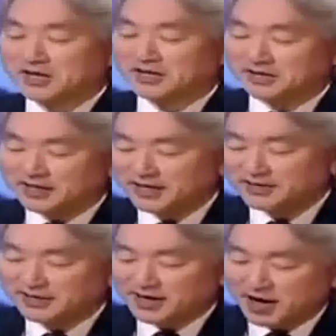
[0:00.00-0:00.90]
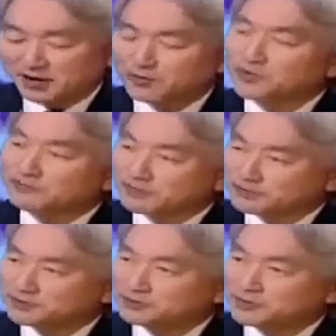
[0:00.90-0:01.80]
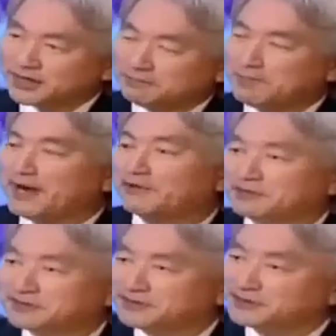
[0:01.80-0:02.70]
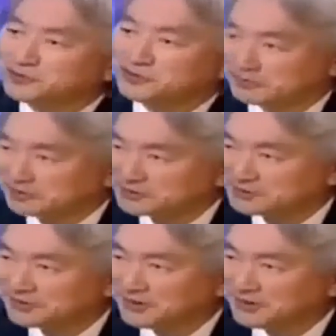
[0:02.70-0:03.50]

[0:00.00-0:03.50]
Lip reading: connecting our universe to a parent universe.